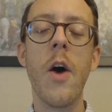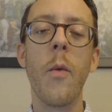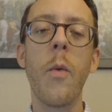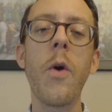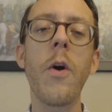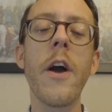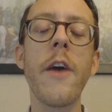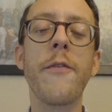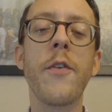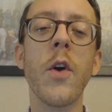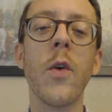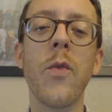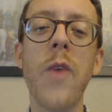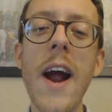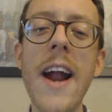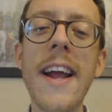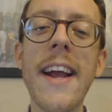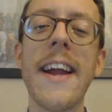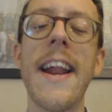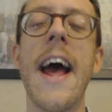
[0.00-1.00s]
Well, if you're
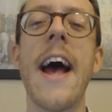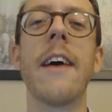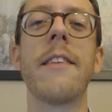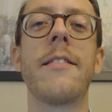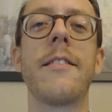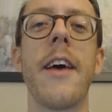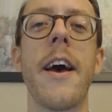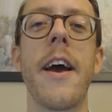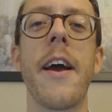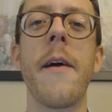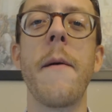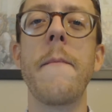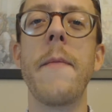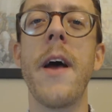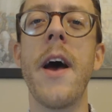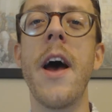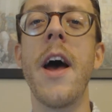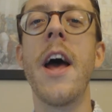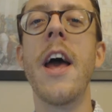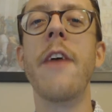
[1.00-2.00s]
writing an essay,
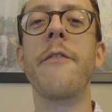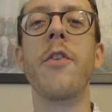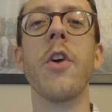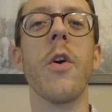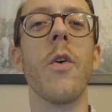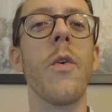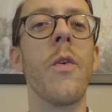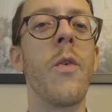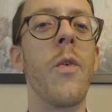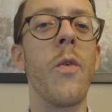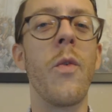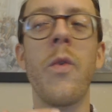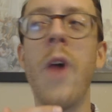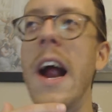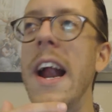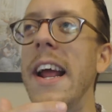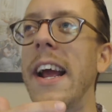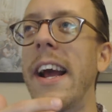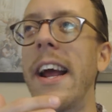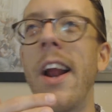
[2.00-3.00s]
if you're
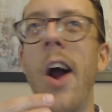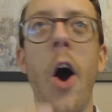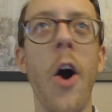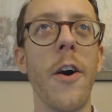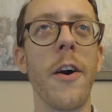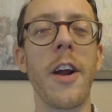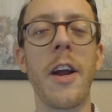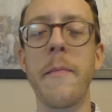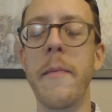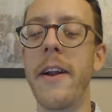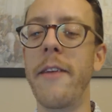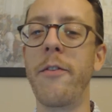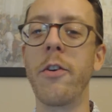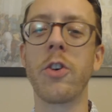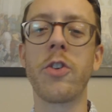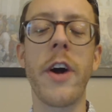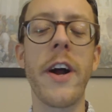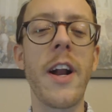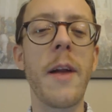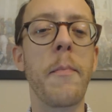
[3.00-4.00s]
writing an argument, if
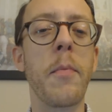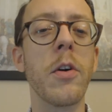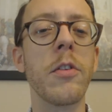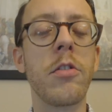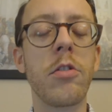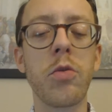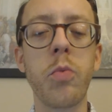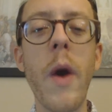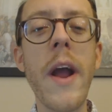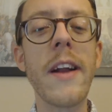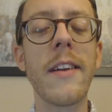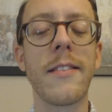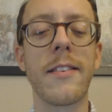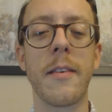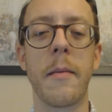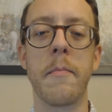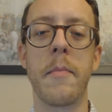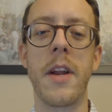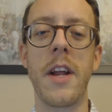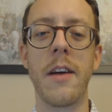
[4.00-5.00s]
you're trying to persuade
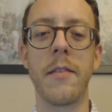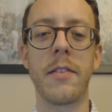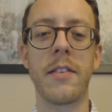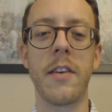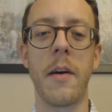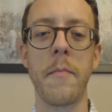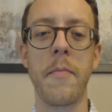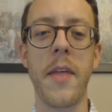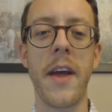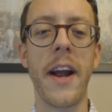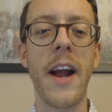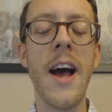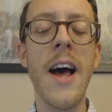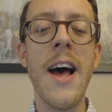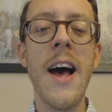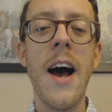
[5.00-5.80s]
somebody of something,